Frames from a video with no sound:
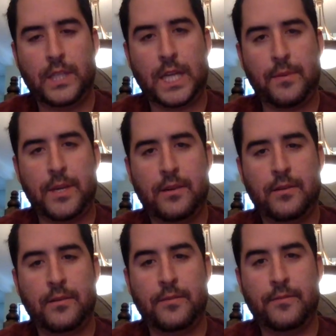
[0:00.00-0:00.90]
Tommy,
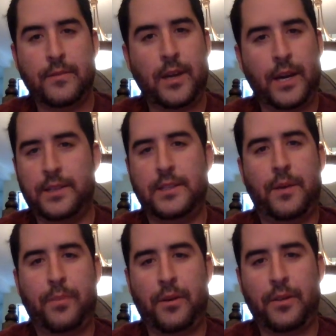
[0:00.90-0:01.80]
God is
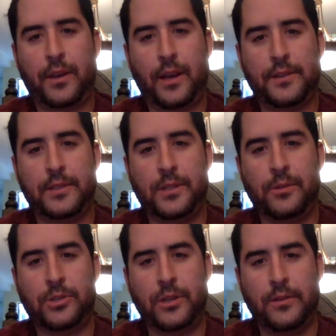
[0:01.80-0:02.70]
not part of the
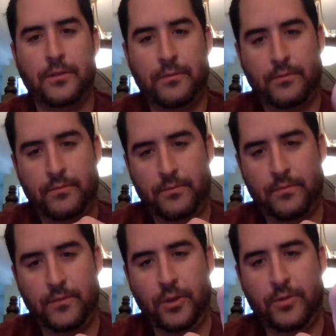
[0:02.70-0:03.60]
Constitution.
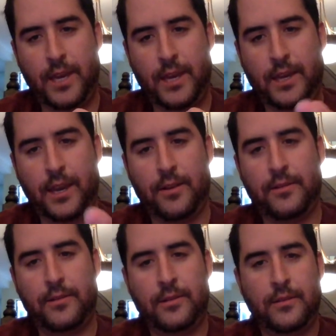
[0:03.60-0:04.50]
You take care.
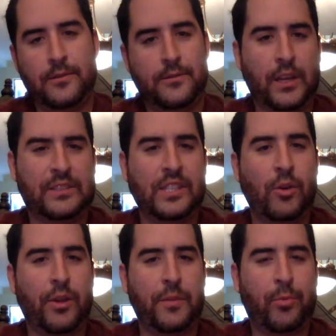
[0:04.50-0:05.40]
I'll see you
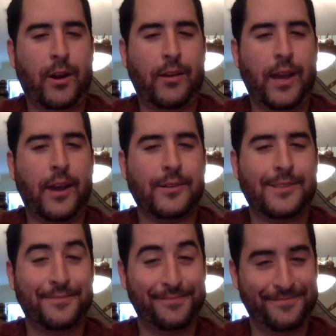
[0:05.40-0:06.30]
on the Prairie House.